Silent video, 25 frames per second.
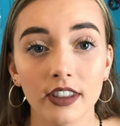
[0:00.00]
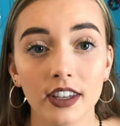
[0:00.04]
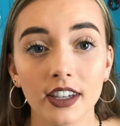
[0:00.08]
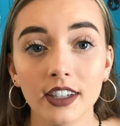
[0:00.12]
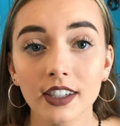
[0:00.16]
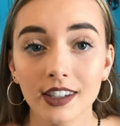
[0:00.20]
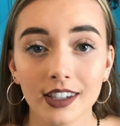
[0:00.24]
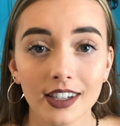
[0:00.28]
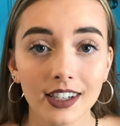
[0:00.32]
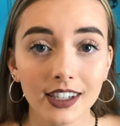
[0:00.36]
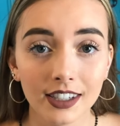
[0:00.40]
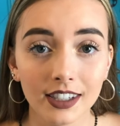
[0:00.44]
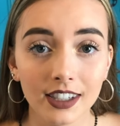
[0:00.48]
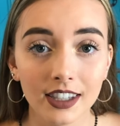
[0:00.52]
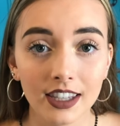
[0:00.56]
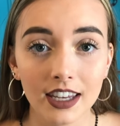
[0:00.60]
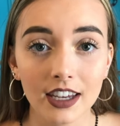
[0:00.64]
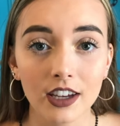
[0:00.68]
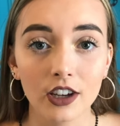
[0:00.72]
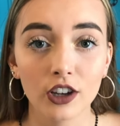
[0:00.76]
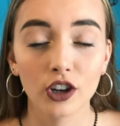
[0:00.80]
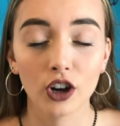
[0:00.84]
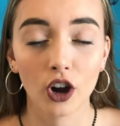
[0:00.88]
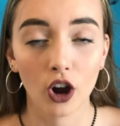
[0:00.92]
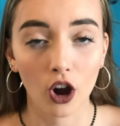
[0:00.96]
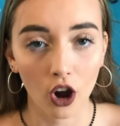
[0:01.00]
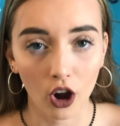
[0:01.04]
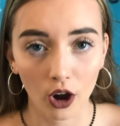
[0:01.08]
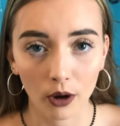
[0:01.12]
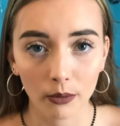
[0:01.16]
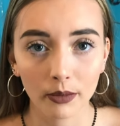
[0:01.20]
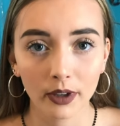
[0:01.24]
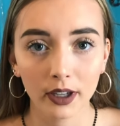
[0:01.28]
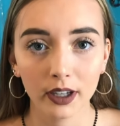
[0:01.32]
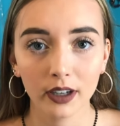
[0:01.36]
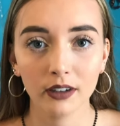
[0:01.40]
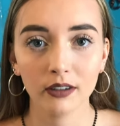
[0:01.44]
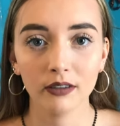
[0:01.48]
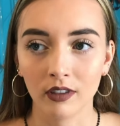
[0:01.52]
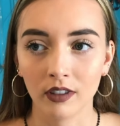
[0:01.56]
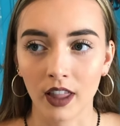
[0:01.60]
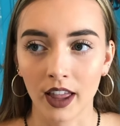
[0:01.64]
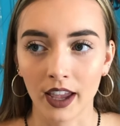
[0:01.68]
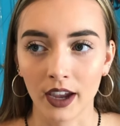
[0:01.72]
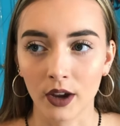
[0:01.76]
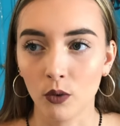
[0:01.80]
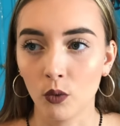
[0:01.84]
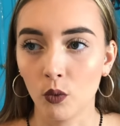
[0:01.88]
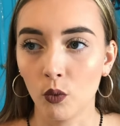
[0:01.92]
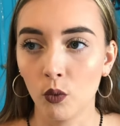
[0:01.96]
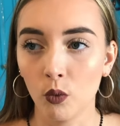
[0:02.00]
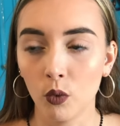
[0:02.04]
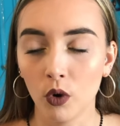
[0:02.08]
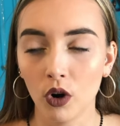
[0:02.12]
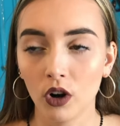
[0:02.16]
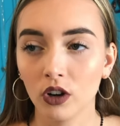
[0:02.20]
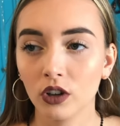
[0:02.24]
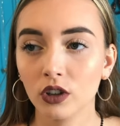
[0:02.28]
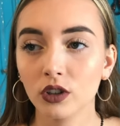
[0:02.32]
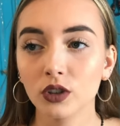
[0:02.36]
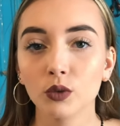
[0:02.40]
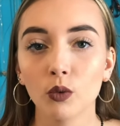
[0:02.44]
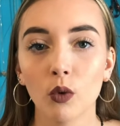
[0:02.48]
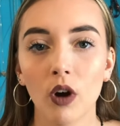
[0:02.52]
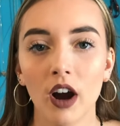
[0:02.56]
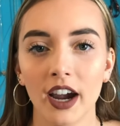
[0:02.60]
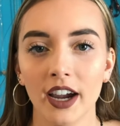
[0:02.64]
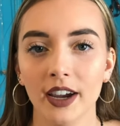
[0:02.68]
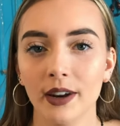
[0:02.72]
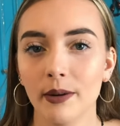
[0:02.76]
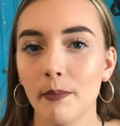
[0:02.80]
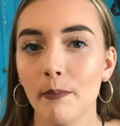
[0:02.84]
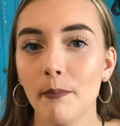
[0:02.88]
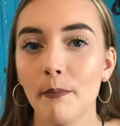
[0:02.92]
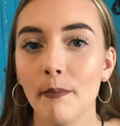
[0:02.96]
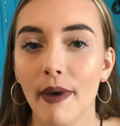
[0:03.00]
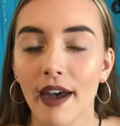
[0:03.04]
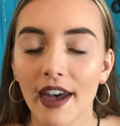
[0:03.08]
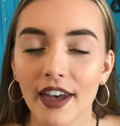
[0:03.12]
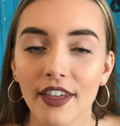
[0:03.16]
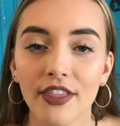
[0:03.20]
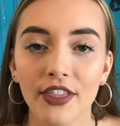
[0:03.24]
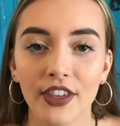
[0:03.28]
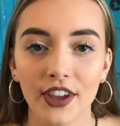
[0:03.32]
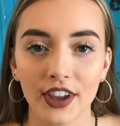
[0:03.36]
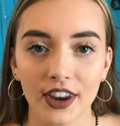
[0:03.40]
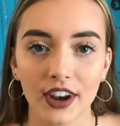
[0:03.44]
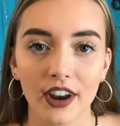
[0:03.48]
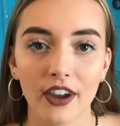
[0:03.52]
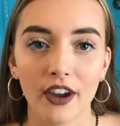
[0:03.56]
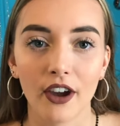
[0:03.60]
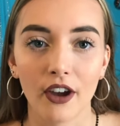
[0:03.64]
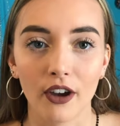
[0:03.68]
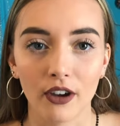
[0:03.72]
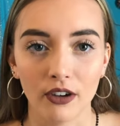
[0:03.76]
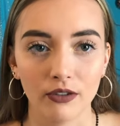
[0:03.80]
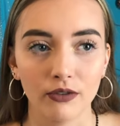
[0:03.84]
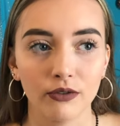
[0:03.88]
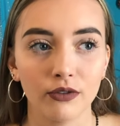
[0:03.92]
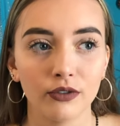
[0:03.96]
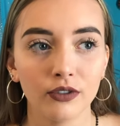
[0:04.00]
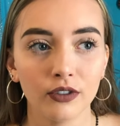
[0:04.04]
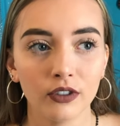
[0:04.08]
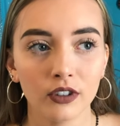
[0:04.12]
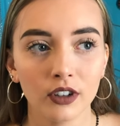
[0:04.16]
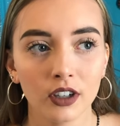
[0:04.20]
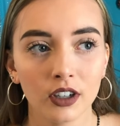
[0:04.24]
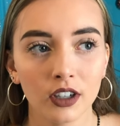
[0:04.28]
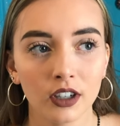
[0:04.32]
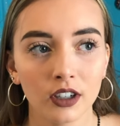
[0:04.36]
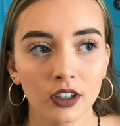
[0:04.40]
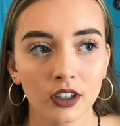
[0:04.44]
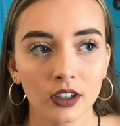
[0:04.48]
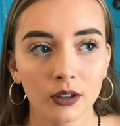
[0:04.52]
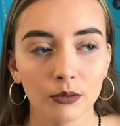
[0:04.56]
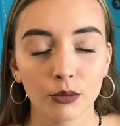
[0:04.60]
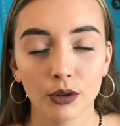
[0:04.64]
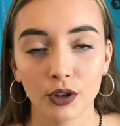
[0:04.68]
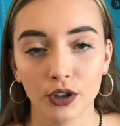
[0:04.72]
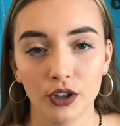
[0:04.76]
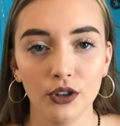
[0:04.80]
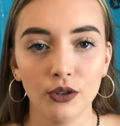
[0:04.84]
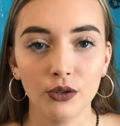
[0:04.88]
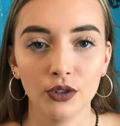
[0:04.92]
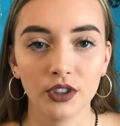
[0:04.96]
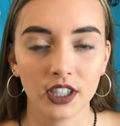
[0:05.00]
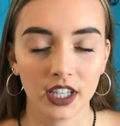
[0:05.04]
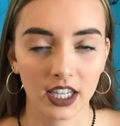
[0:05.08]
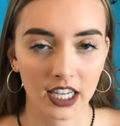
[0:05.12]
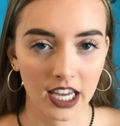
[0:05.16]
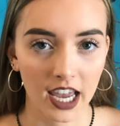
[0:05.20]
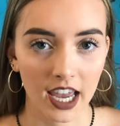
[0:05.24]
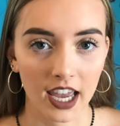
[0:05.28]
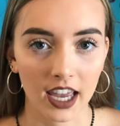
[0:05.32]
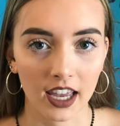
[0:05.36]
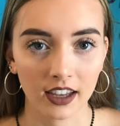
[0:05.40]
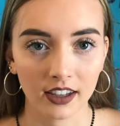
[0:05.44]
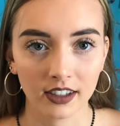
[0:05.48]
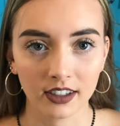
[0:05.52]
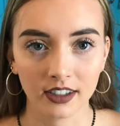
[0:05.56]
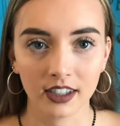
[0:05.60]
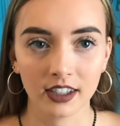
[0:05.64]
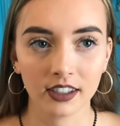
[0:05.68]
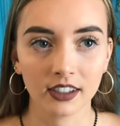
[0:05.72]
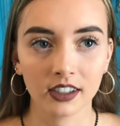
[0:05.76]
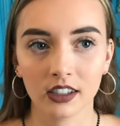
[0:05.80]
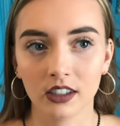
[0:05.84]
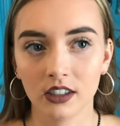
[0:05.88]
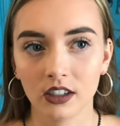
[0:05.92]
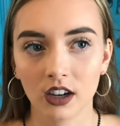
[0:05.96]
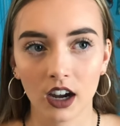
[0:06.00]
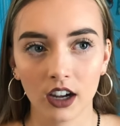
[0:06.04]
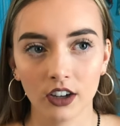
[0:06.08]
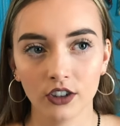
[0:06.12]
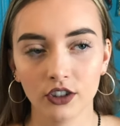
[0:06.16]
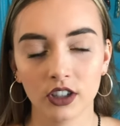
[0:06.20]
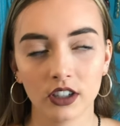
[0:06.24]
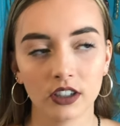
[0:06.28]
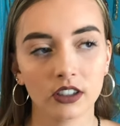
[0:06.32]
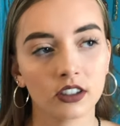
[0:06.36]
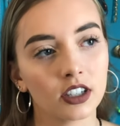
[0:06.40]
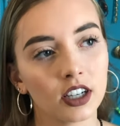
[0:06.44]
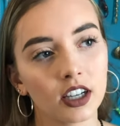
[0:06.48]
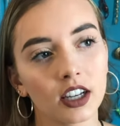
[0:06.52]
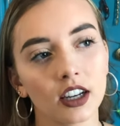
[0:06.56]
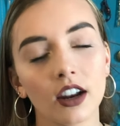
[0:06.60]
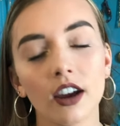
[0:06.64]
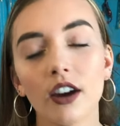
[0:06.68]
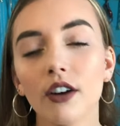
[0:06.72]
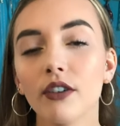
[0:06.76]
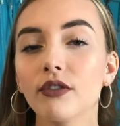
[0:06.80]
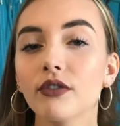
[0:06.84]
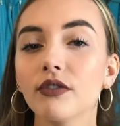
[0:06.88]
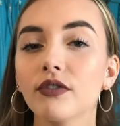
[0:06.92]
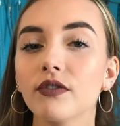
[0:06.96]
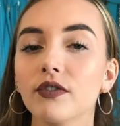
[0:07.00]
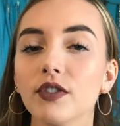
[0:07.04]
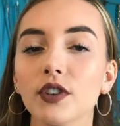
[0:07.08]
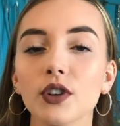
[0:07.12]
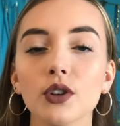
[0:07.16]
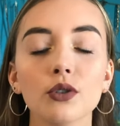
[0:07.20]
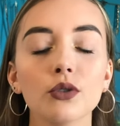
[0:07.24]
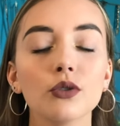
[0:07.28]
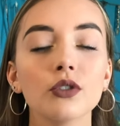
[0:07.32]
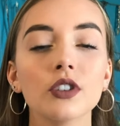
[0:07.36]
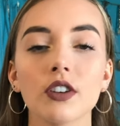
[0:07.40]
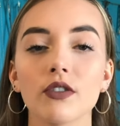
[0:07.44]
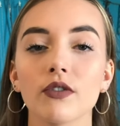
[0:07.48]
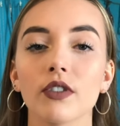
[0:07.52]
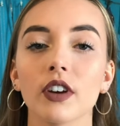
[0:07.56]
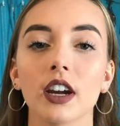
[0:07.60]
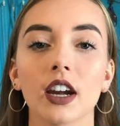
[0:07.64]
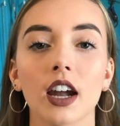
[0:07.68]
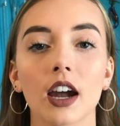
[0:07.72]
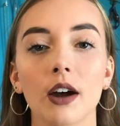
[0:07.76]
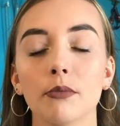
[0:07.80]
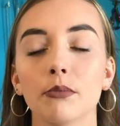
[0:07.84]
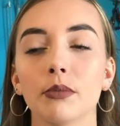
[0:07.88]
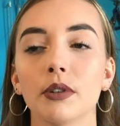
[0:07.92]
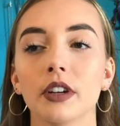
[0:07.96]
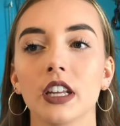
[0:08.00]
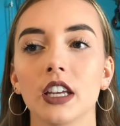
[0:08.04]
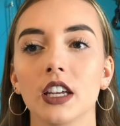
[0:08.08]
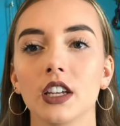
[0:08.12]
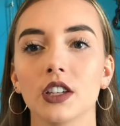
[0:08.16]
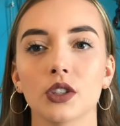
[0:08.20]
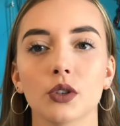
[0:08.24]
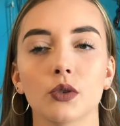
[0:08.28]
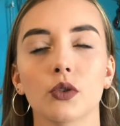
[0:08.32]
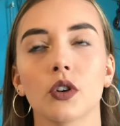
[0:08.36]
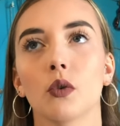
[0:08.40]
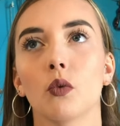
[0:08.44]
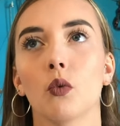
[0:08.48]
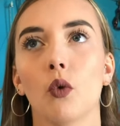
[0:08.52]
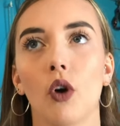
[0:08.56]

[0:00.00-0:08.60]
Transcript: This is the common, like, worldwide method of producing eggs. This is not just in a few different companies or